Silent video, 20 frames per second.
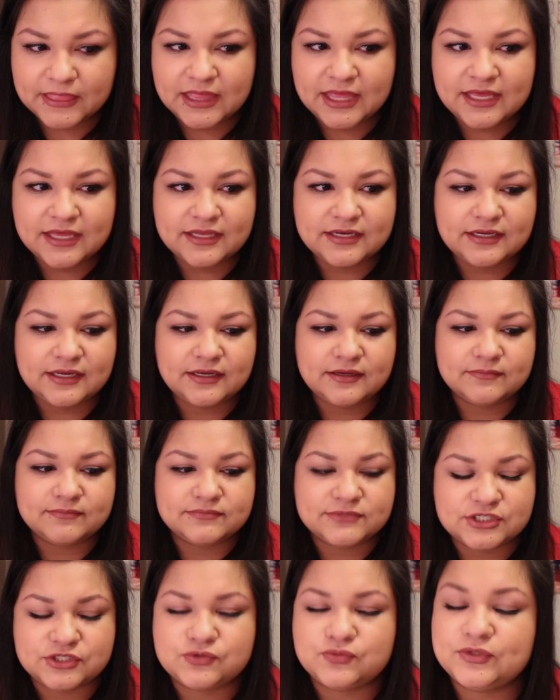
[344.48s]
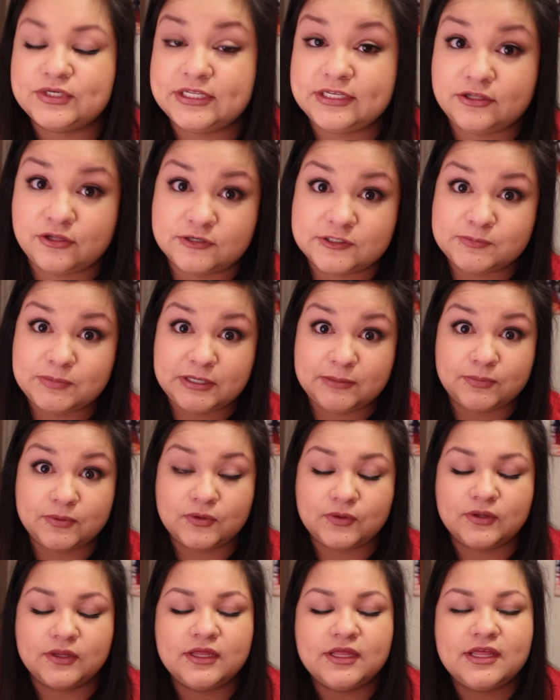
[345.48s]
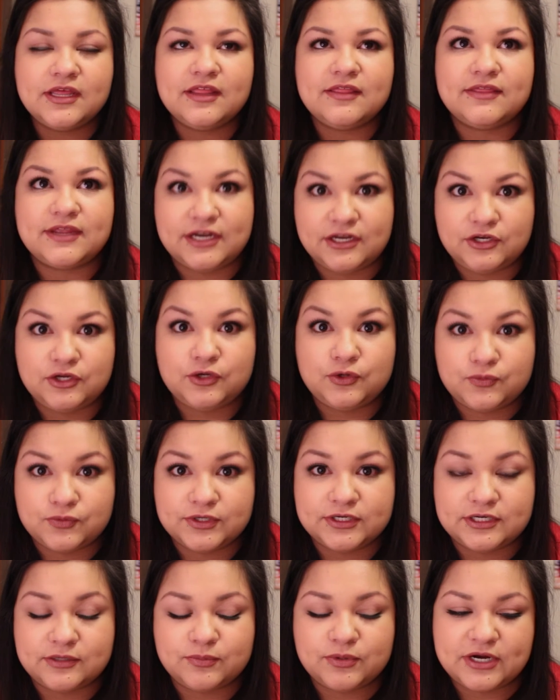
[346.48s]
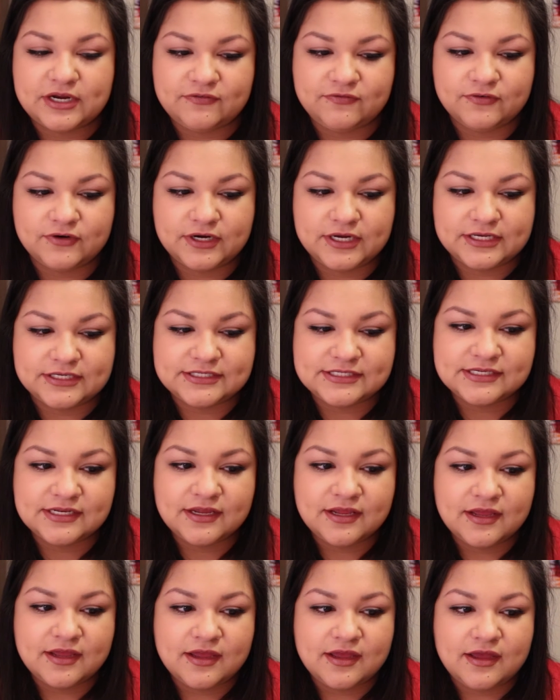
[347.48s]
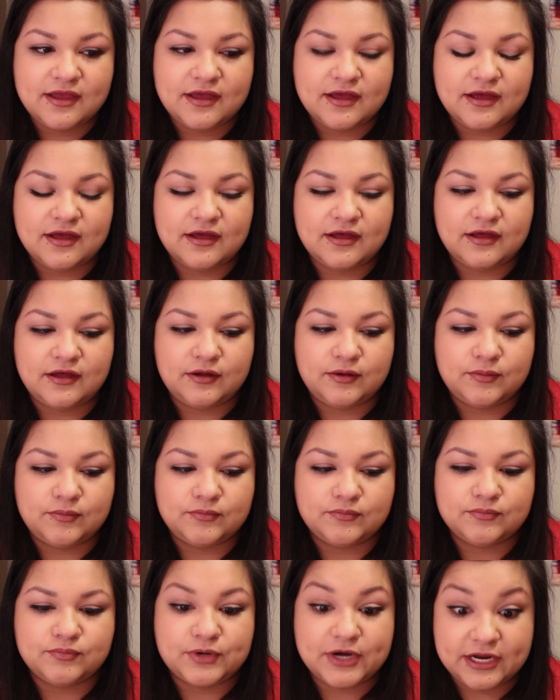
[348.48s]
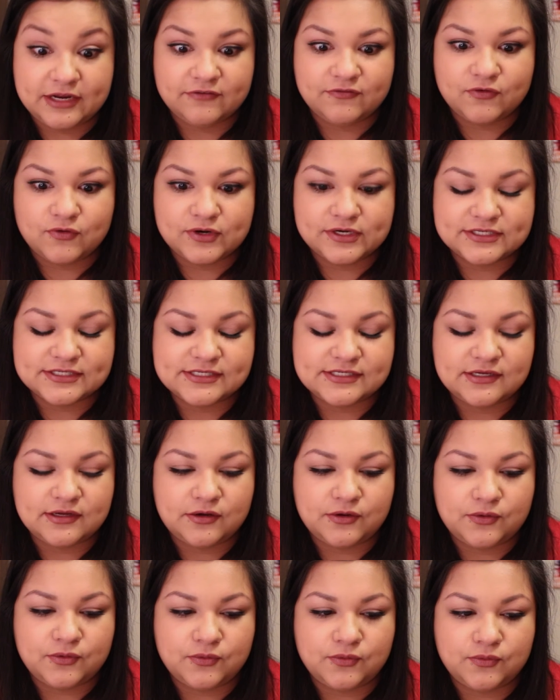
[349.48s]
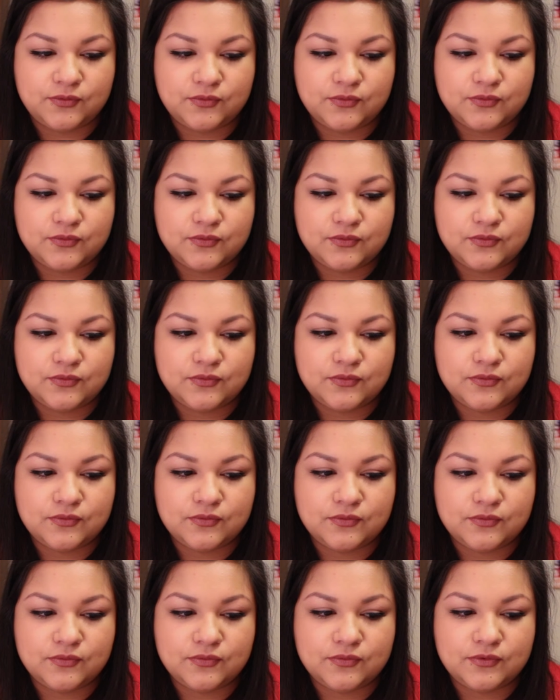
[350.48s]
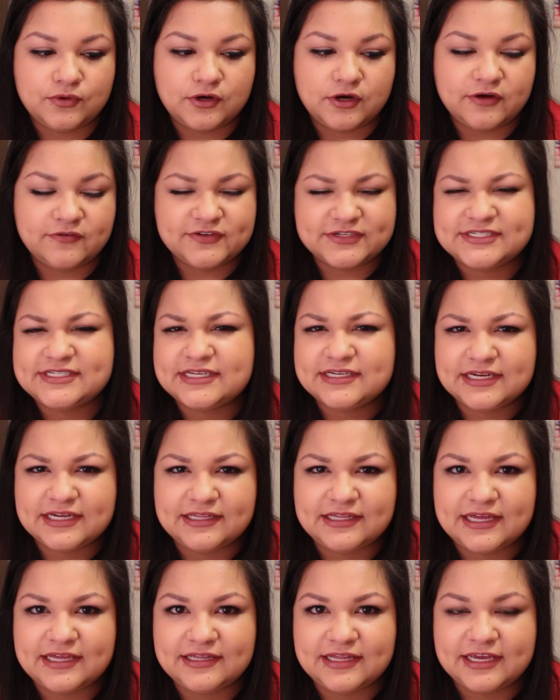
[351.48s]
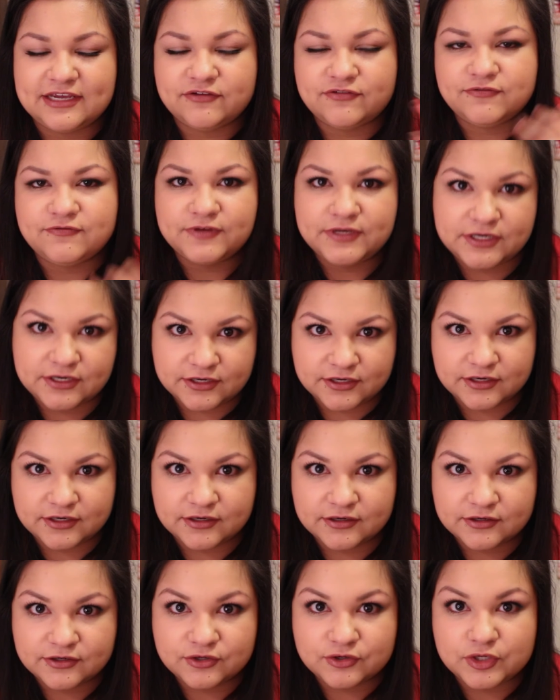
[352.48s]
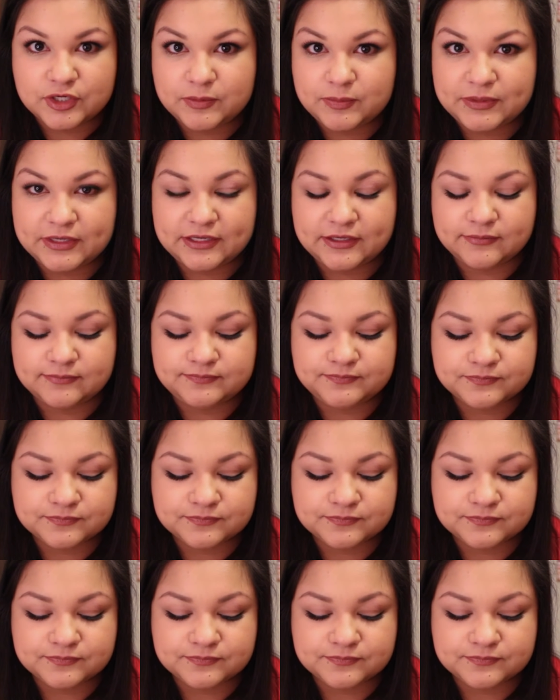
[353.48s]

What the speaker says: and just really close people that I knew were gonna pray for us, praying for us. So all of a sudden I let like fear creep in,